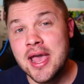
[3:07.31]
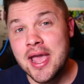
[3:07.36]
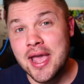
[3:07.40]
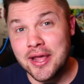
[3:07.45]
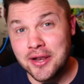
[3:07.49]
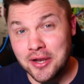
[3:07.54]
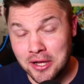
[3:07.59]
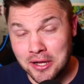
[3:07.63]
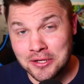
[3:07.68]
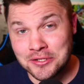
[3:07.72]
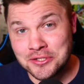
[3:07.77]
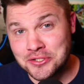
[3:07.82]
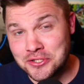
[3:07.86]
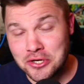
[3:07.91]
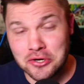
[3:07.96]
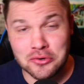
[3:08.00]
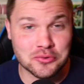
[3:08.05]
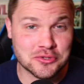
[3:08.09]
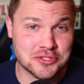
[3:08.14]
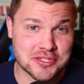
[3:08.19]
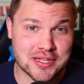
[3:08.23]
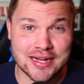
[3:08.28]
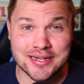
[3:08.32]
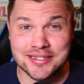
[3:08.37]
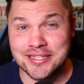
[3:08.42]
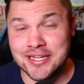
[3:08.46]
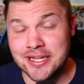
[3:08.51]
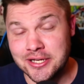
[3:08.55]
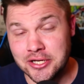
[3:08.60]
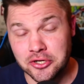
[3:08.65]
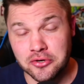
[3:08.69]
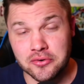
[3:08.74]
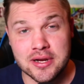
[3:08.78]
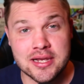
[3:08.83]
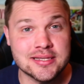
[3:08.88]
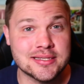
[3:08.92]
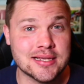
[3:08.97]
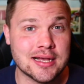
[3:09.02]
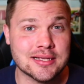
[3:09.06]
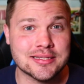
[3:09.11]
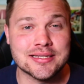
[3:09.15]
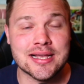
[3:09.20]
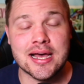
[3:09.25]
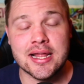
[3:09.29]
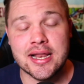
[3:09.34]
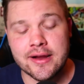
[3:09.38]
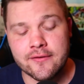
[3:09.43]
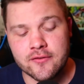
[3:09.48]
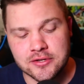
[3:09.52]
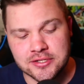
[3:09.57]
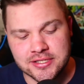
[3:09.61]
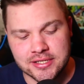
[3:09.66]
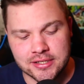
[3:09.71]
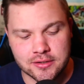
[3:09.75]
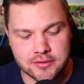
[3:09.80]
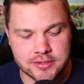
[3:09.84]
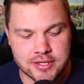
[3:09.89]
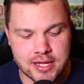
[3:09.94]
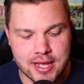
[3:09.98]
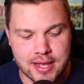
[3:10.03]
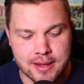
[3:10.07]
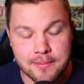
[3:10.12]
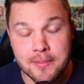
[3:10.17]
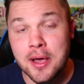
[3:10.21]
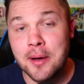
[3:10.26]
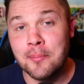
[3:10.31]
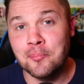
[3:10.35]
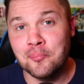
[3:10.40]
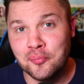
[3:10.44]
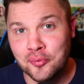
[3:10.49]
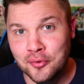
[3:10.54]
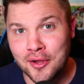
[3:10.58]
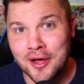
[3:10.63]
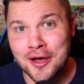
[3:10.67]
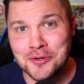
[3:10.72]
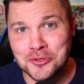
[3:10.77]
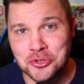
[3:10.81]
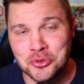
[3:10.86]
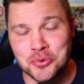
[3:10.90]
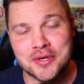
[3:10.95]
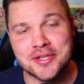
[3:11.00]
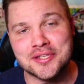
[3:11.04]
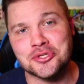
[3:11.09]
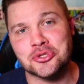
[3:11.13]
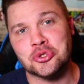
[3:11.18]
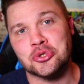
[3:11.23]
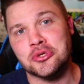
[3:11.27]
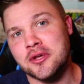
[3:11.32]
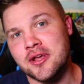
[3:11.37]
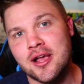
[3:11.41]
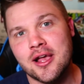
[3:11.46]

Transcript: And also, it's like 10 degrees outside every single day. Plot twist,